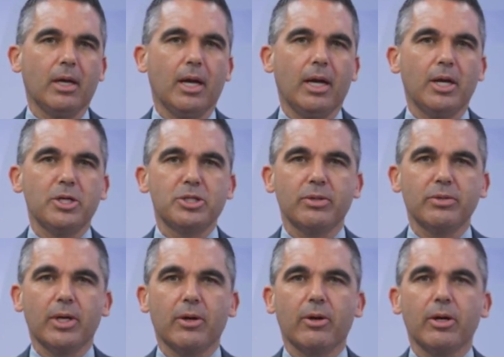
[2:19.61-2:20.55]
and ensure
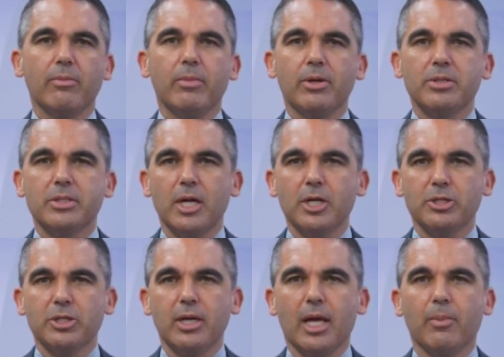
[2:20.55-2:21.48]
that our
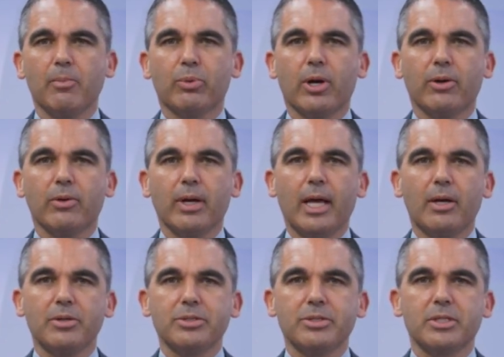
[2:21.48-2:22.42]
immunization and broader
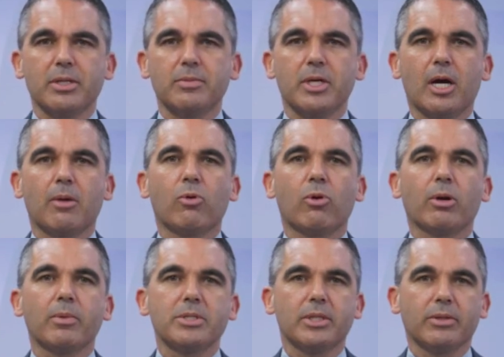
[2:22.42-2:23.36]
health systems are more
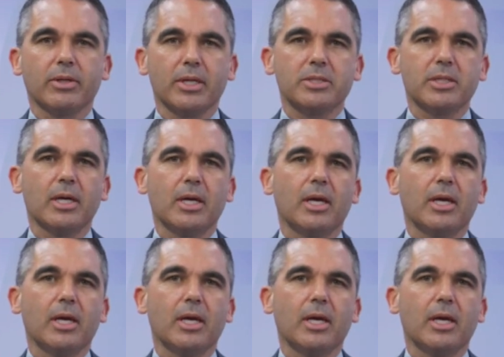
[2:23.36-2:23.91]
resilient